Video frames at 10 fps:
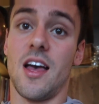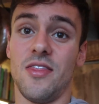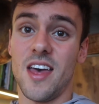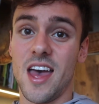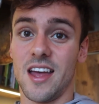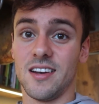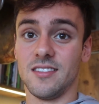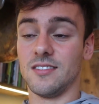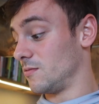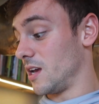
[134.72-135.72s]
And
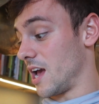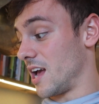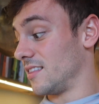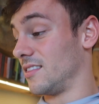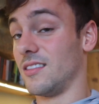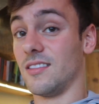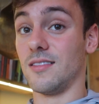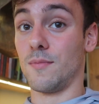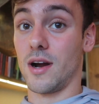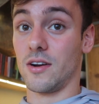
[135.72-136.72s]
then we add
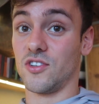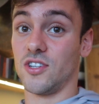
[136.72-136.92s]
the brown